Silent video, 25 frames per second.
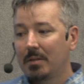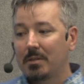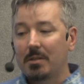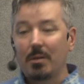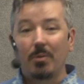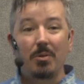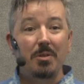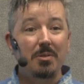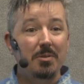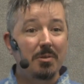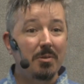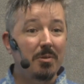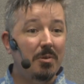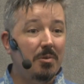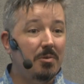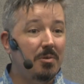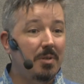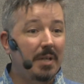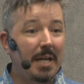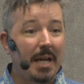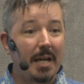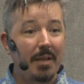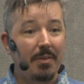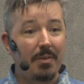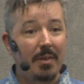So as soon as
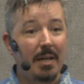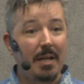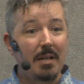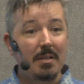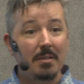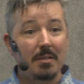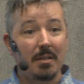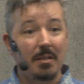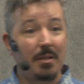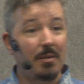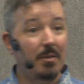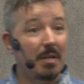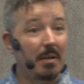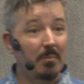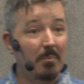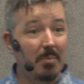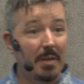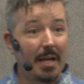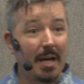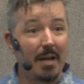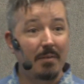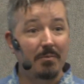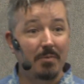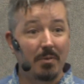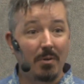you get things that you didn't
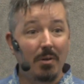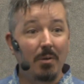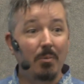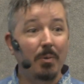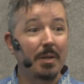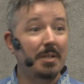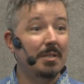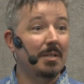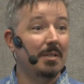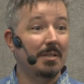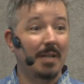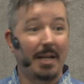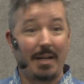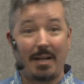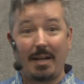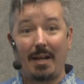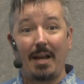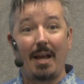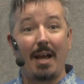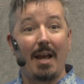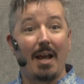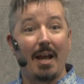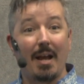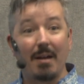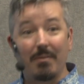plan for, which is like
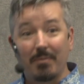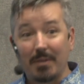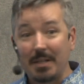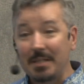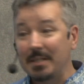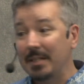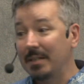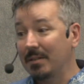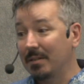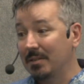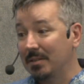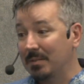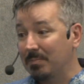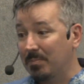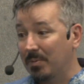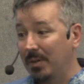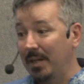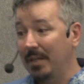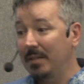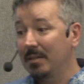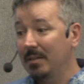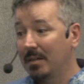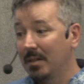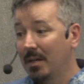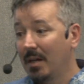every single
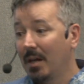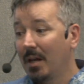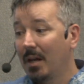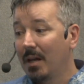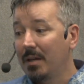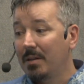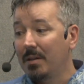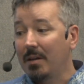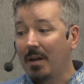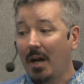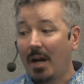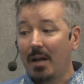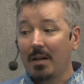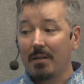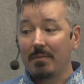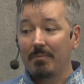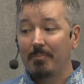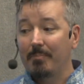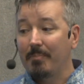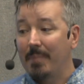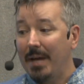sprint, you kind of